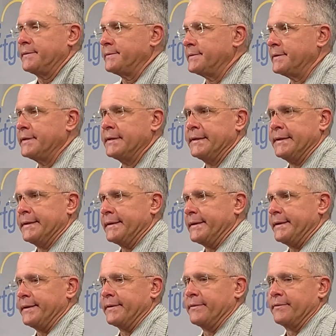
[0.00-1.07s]
And,
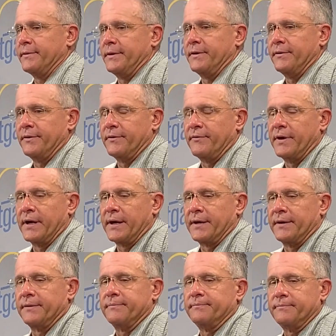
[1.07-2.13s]
you know, you
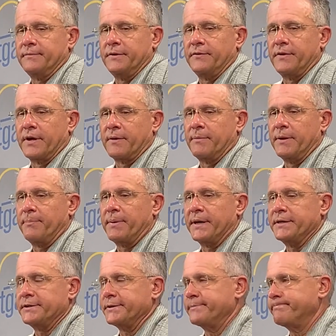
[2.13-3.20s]
gotta be
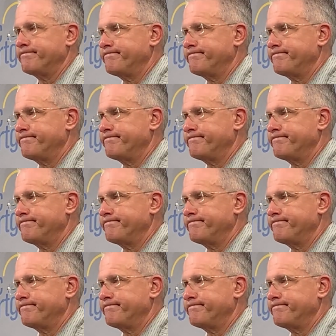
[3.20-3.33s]
patient.